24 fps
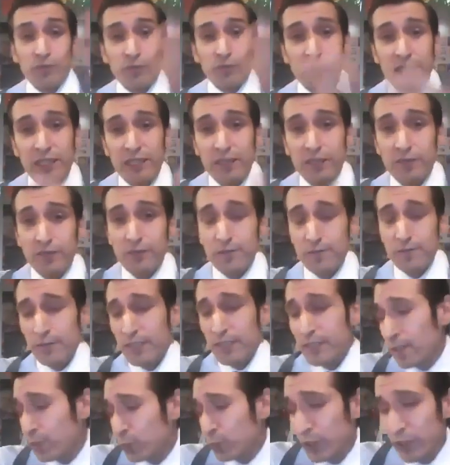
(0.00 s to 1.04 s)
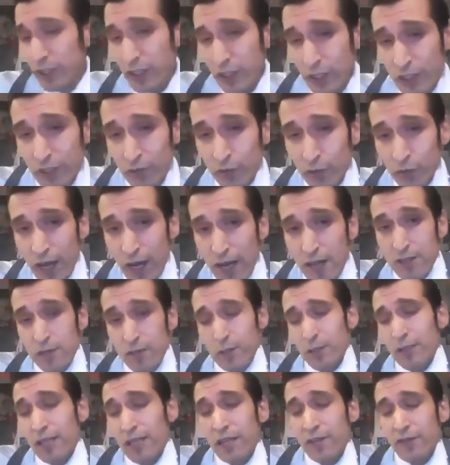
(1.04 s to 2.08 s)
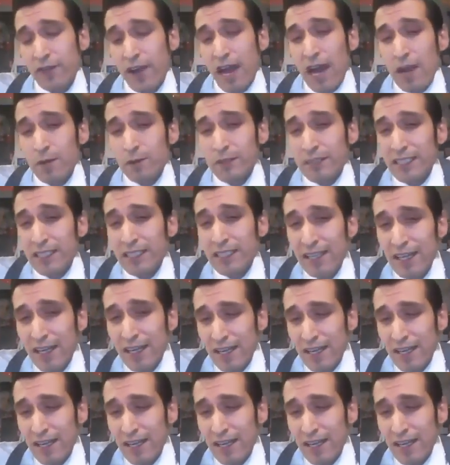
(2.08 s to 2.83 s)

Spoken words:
we've become really good friends. We're like family.